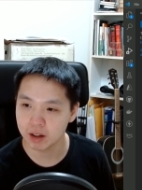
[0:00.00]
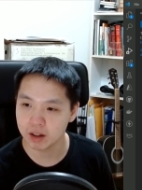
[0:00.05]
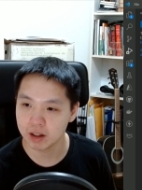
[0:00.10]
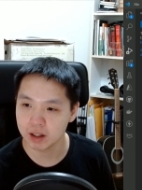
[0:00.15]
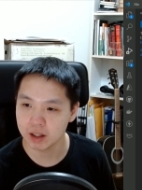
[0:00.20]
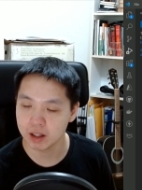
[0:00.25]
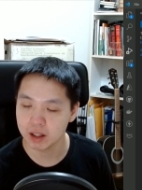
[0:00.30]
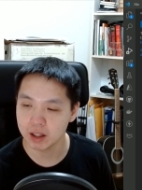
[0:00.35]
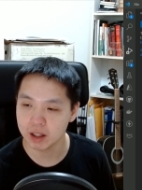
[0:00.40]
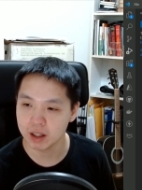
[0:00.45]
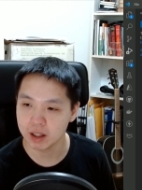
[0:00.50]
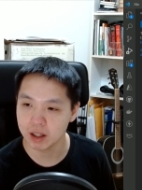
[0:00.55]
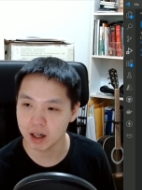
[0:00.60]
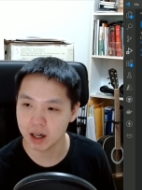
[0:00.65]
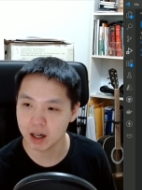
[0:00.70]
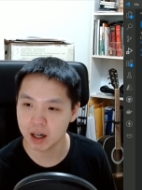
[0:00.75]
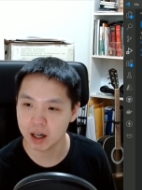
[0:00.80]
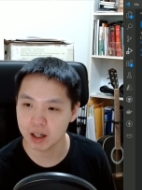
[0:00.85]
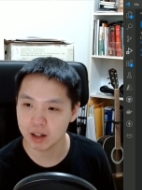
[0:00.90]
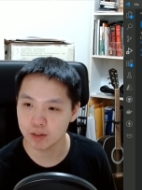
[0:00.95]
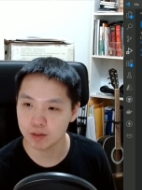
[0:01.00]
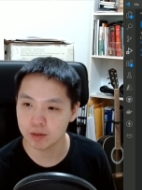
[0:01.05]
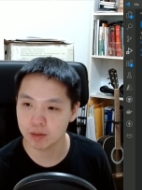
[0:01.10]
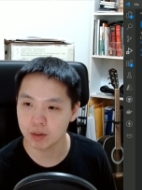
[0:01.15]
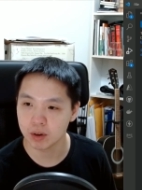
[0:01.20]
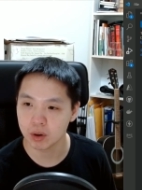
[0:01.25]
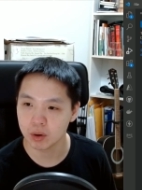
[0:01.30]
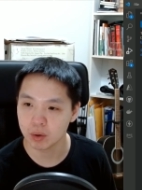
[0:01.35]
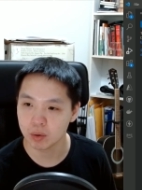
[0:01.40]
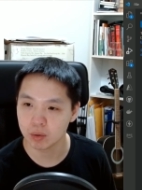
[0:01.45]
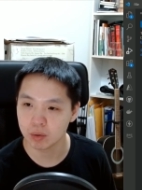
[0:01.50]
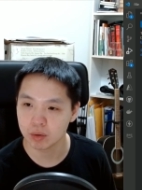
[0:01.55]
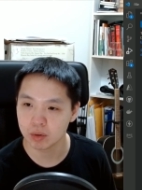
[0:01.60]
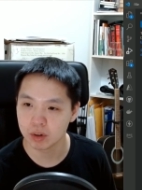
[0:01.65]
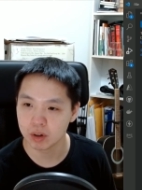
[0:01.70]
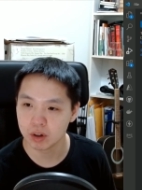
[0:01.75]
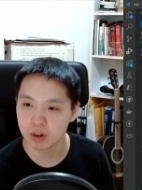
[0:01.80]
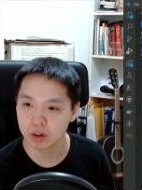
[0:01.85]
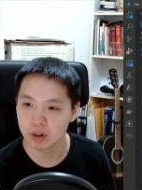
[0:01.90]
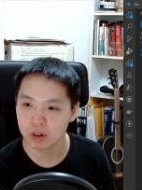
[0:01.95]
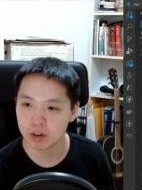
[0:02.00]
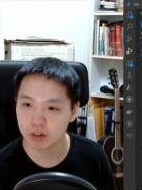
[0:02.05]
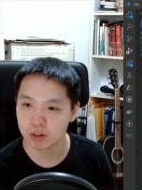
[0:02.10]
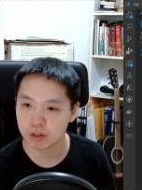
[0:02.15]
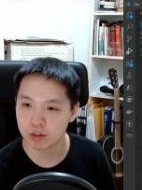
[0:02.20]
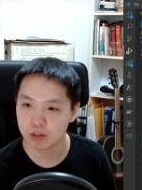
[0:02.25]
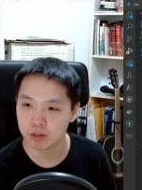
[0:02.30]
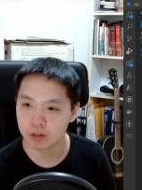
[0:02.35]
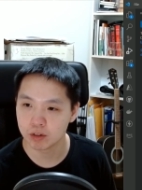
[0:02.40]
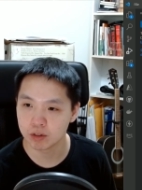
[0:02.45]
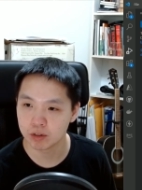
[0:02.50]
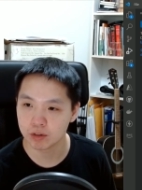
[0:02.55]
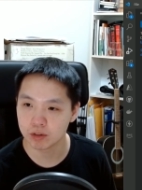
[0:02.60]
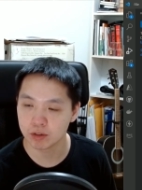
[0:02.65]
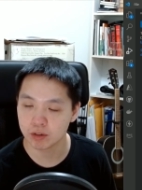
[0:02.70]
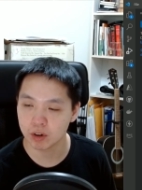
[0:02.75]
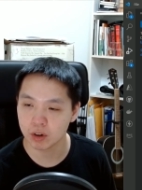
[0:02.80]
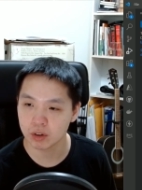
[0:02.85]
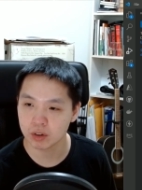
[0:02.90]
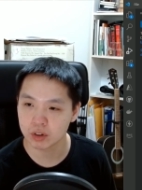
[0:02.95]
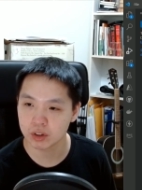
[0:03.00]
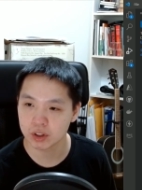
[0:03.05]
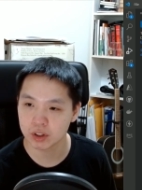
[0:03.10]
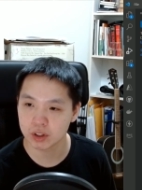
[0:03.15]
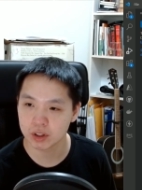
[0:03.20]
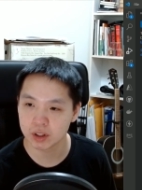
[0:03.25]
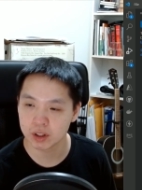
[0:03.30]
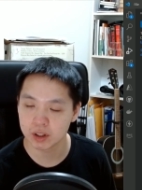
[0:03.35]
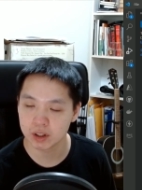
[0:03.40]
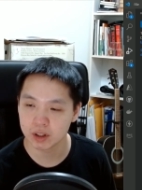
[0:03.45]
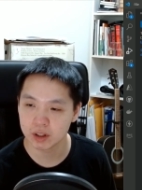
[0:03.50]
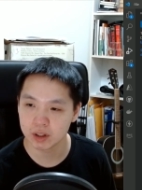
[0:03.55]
the iPhone first?